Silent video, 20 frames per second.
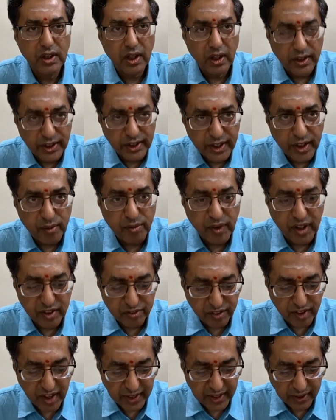a nearby
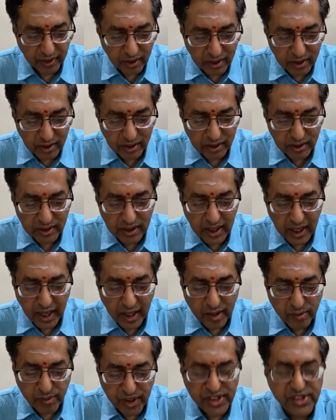fire
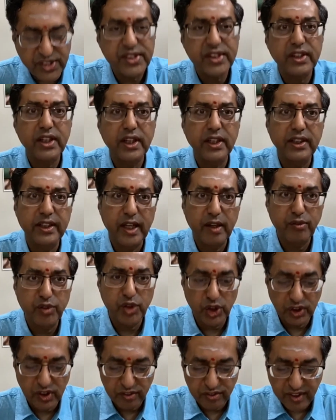and presented them
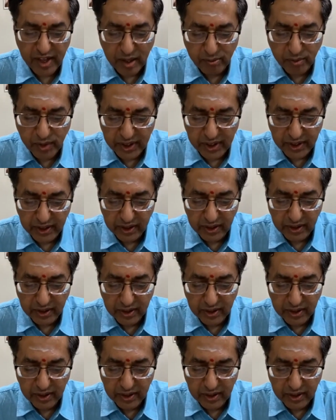to the family.